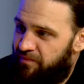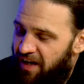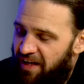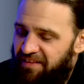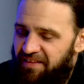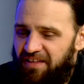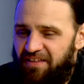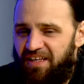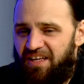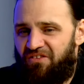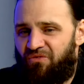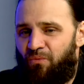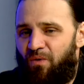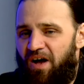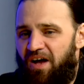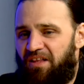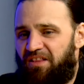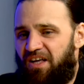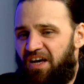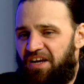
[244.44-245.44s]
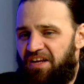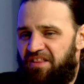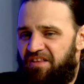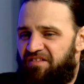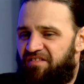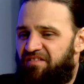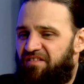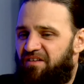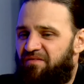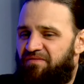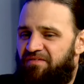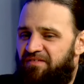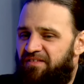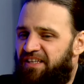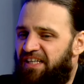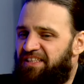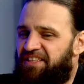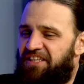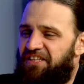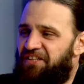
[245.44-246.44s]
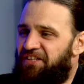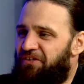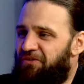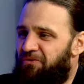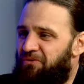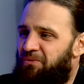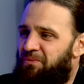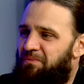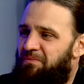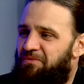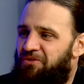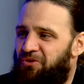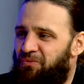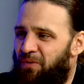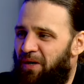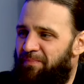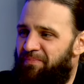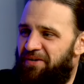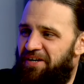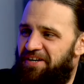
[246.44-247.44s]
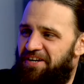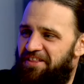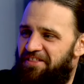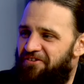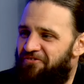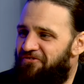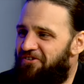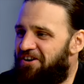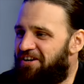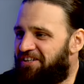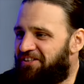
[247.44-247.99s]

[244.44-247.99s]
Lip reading: I think that's why a lot of the stuff gets a little swept under the rug,